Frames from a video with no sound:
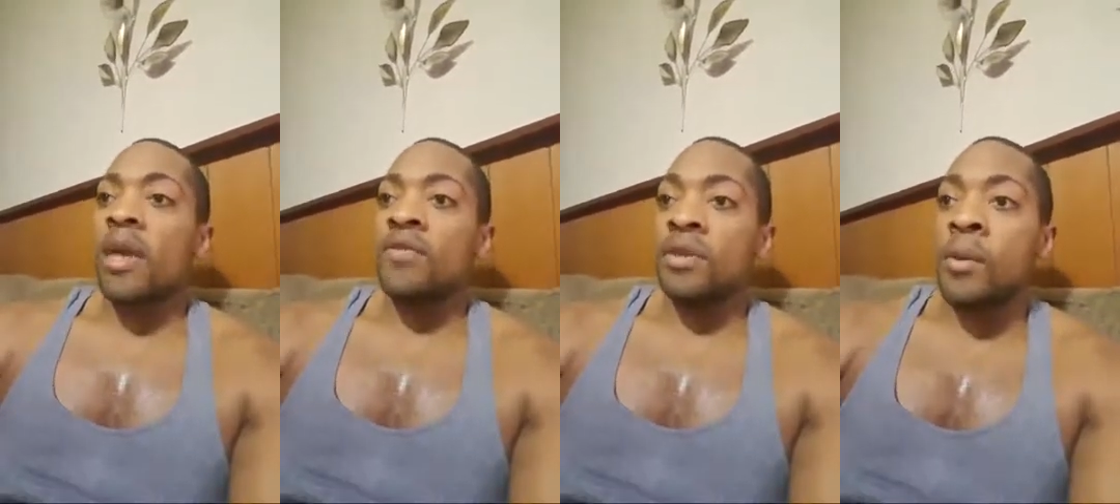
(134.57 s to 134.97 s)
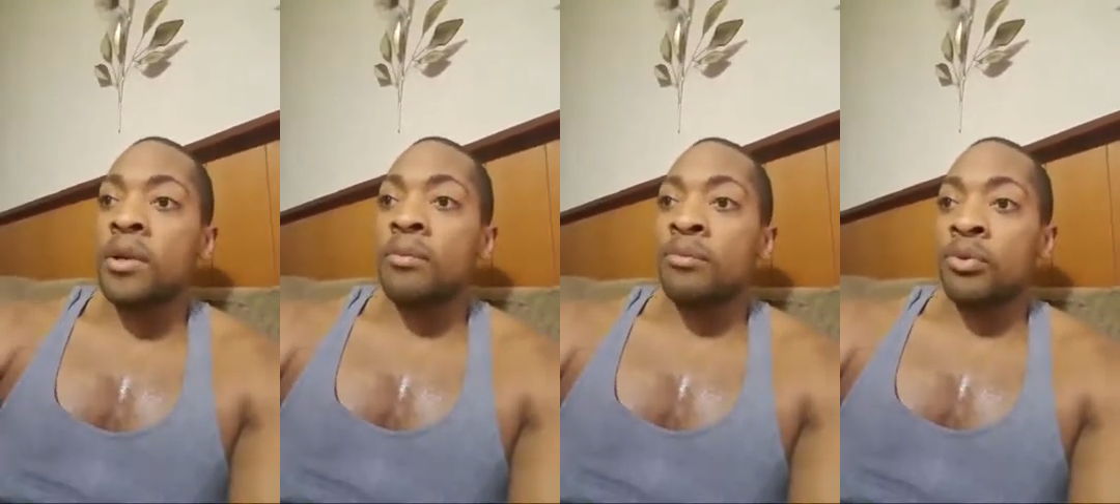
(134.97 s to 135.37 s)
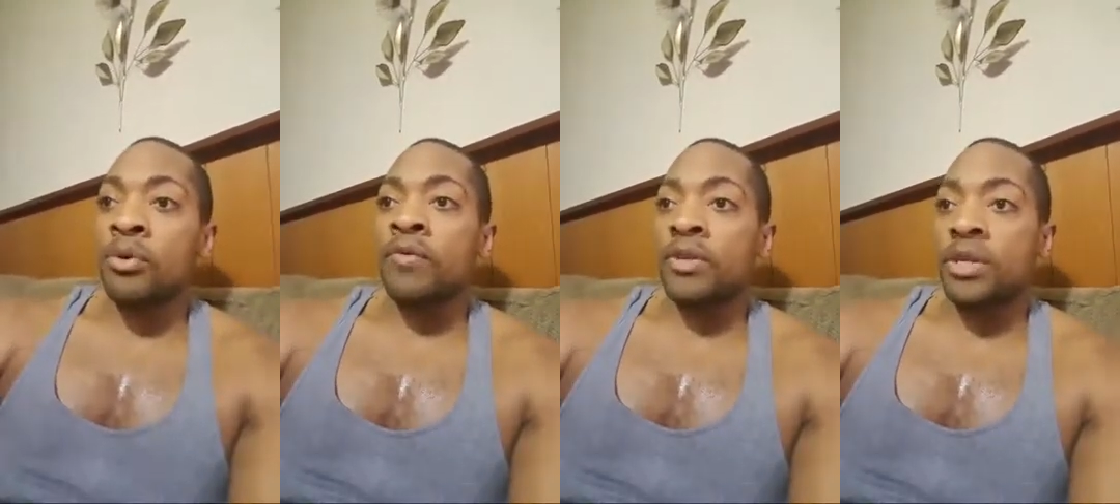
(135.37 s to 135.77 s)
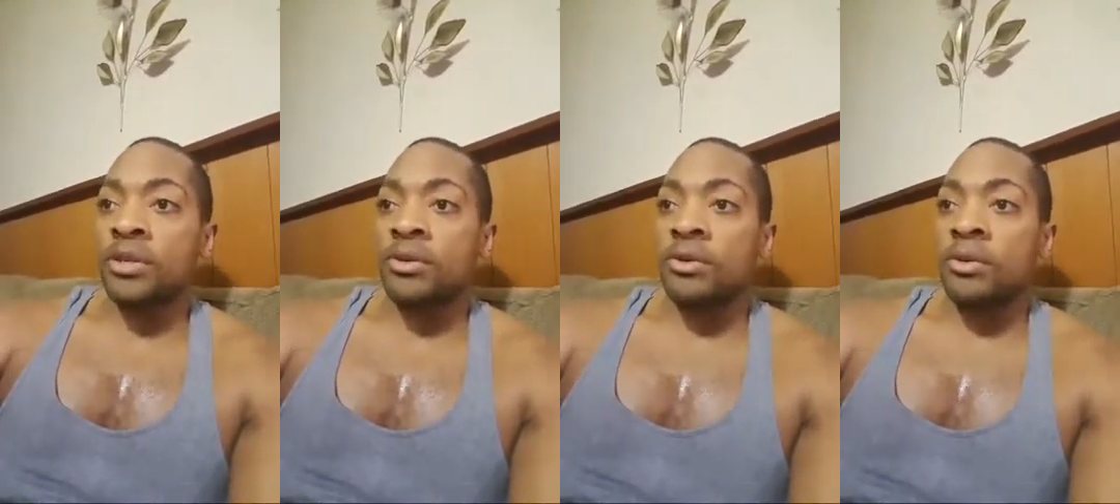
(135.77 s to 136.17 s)
If someone can prove
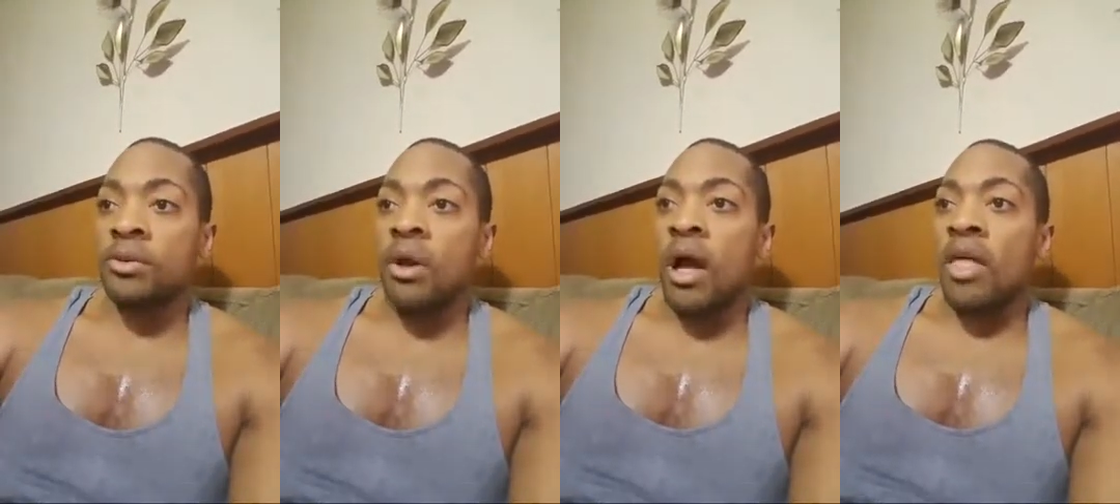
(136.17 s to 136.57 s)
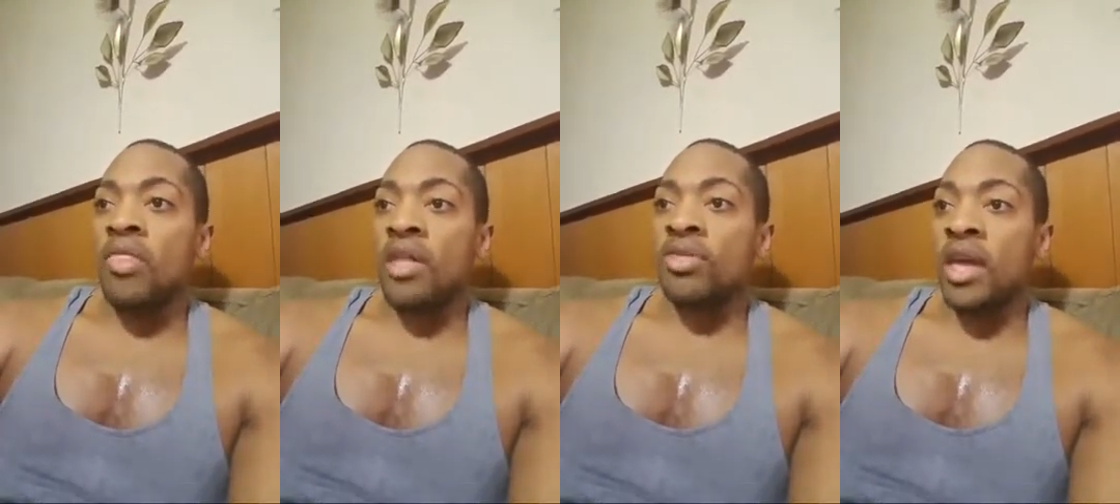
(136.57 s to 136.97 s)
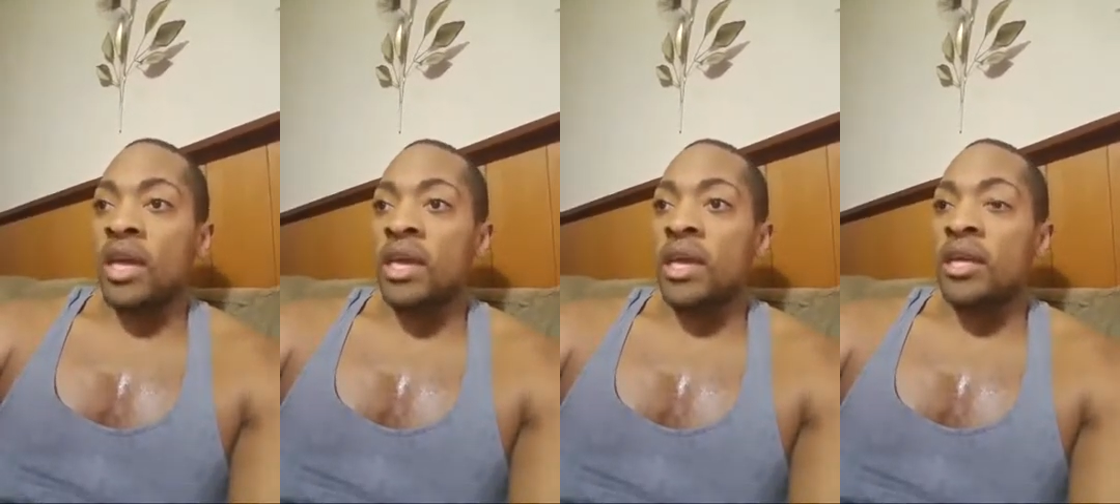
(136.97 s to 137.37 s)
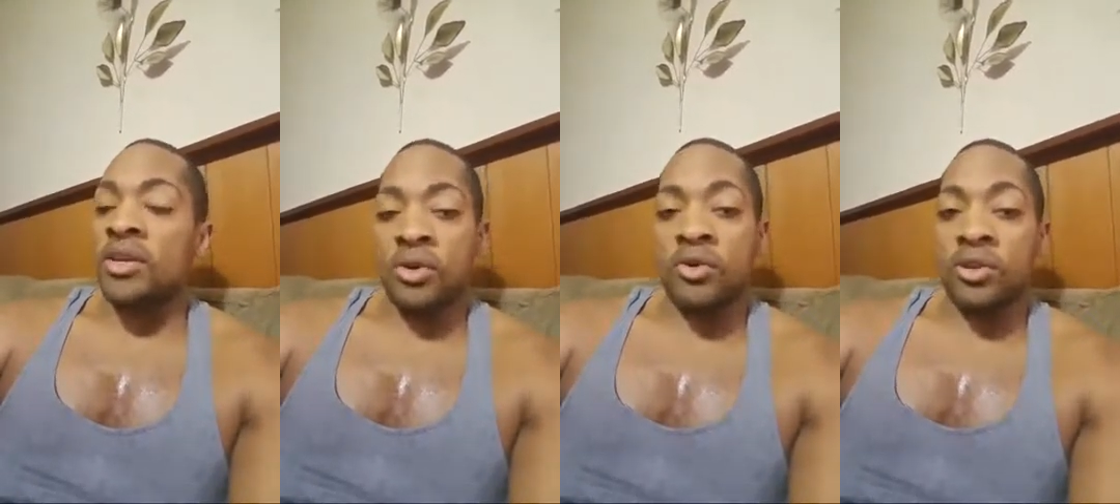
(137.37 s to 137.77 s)
to you that they can
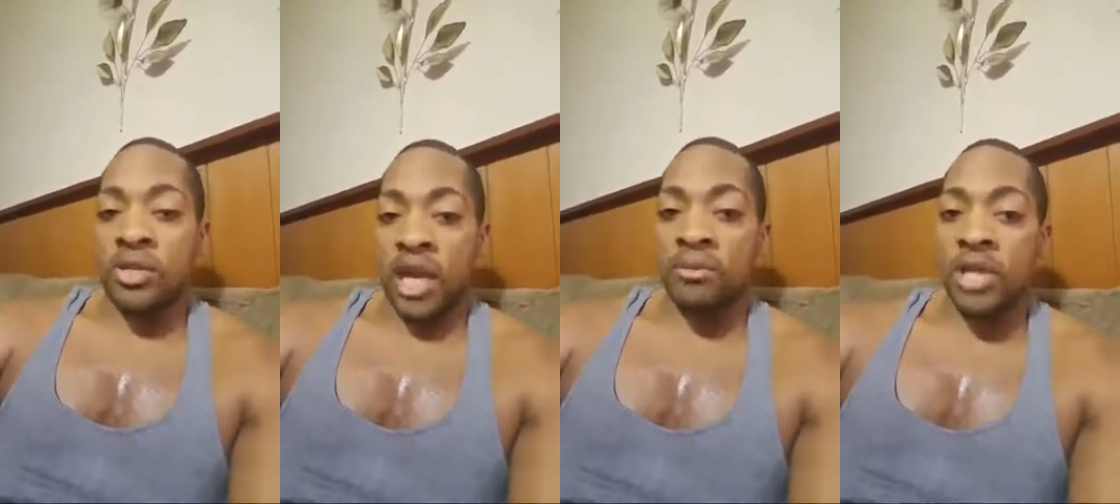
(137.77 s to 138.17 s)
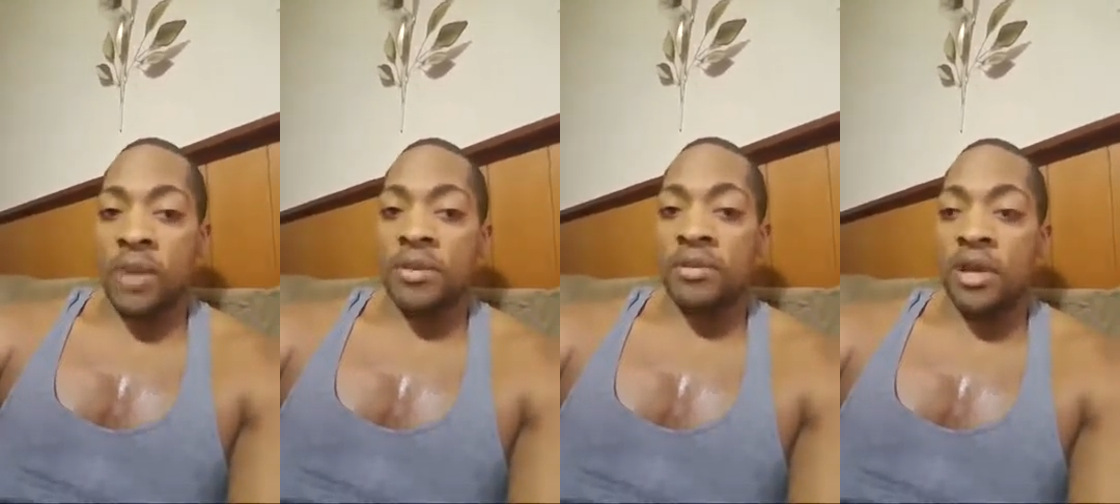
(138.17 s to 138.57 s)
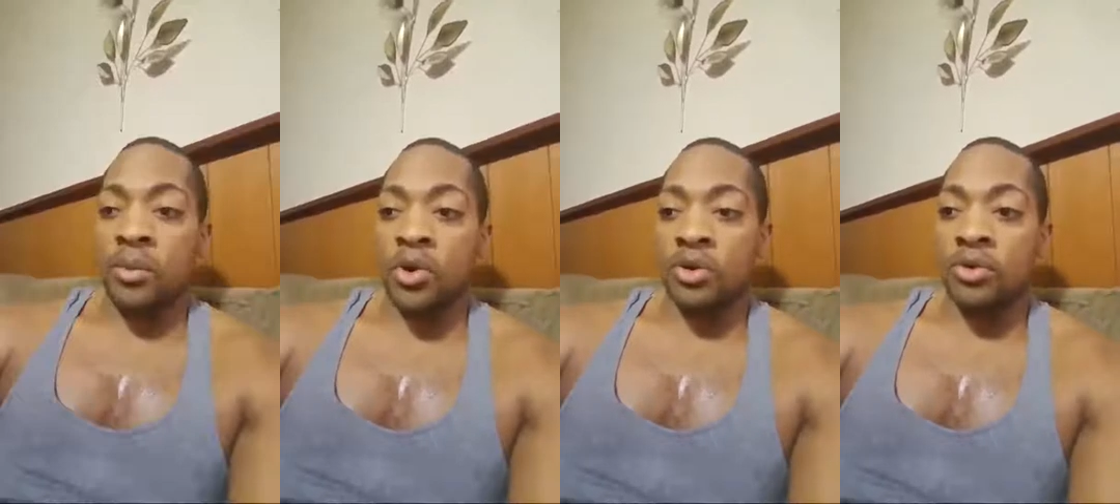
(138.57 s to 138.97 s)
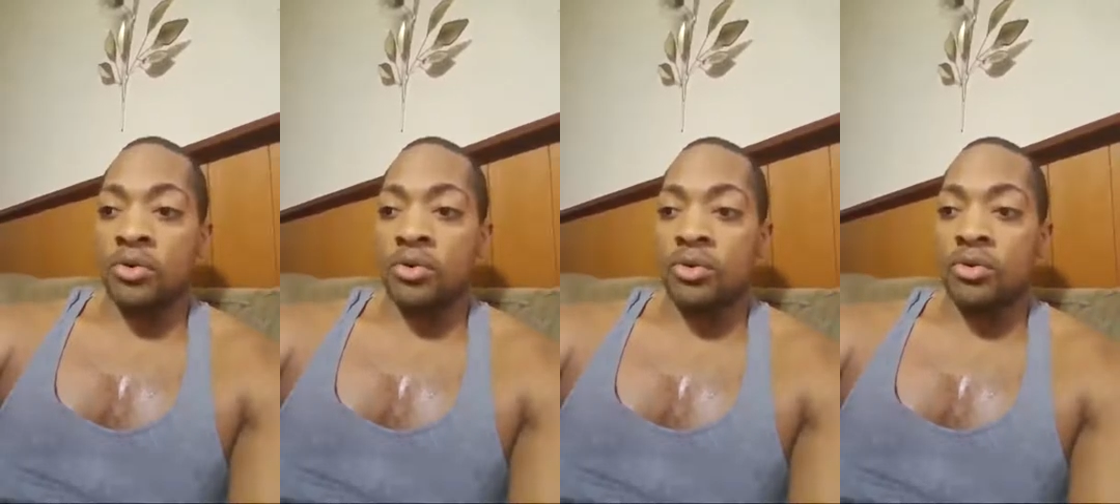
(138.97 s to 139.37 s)
do the same job as someone
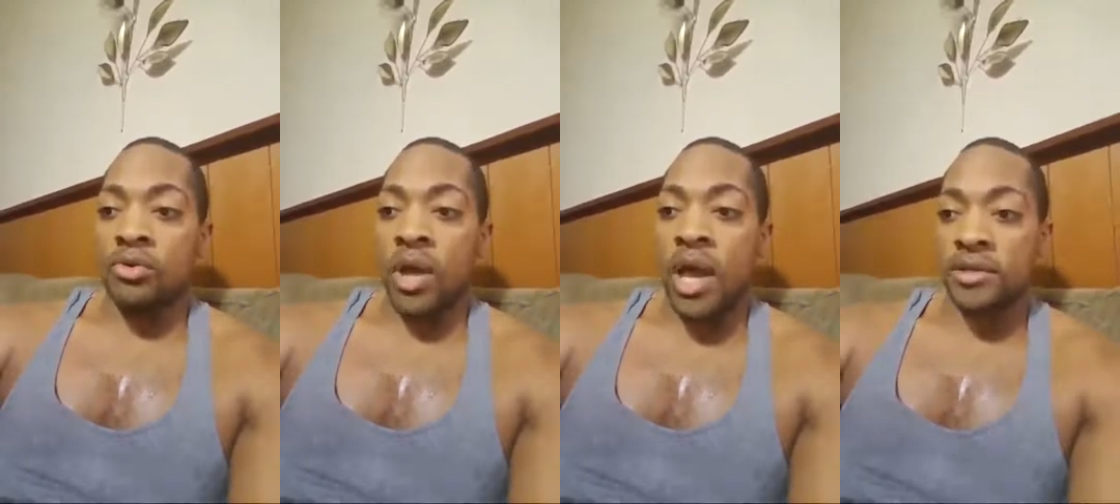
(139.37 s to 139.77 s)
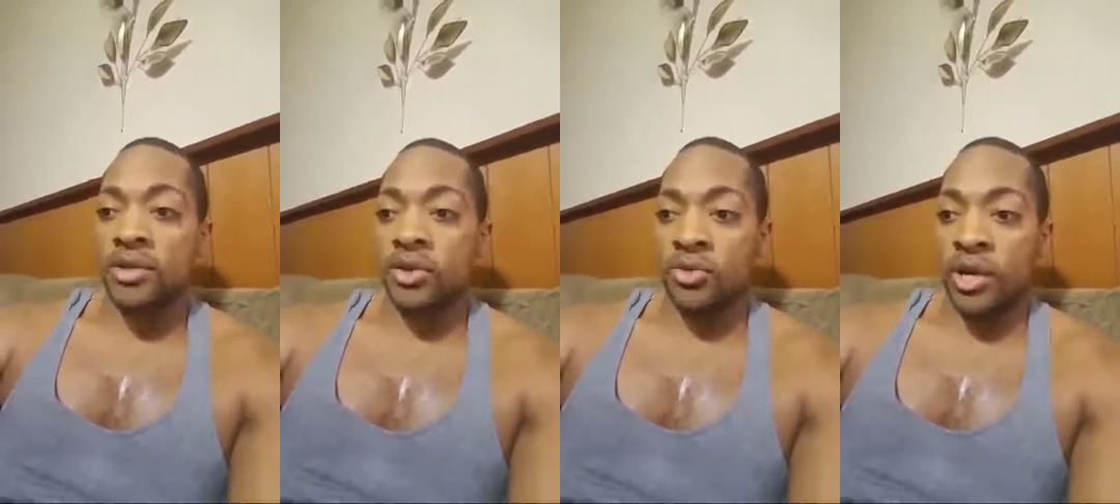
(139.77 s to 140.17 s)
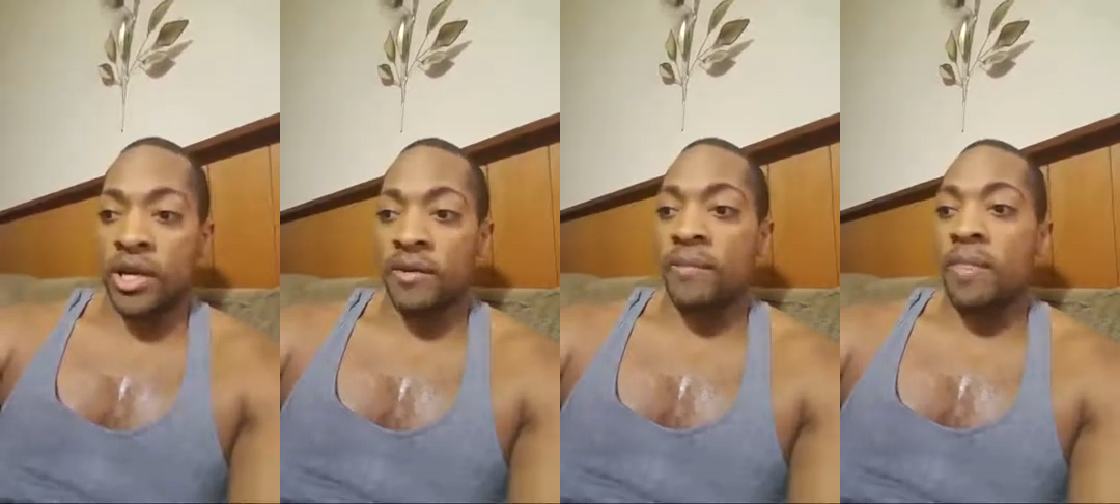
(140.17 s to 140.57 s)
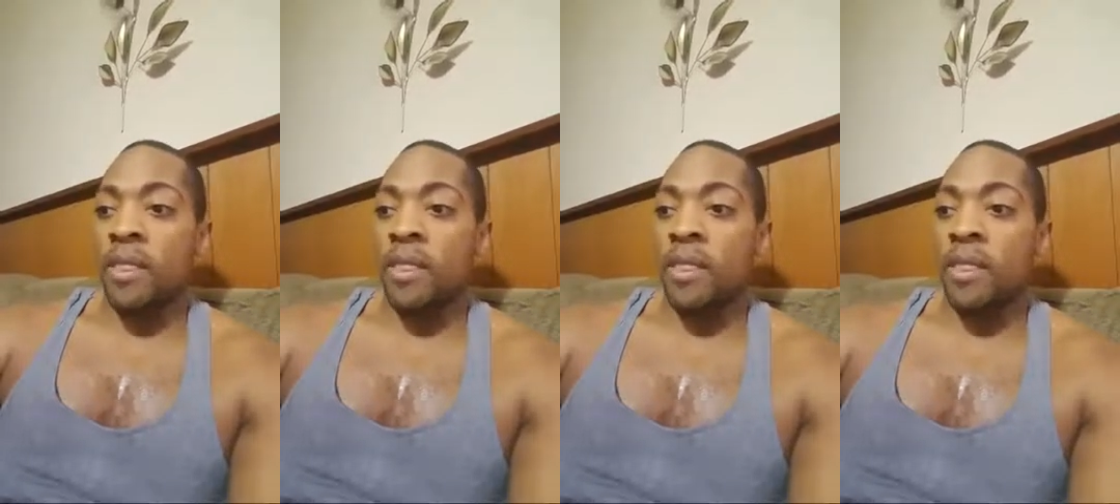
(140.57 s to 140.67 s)
who has a degree,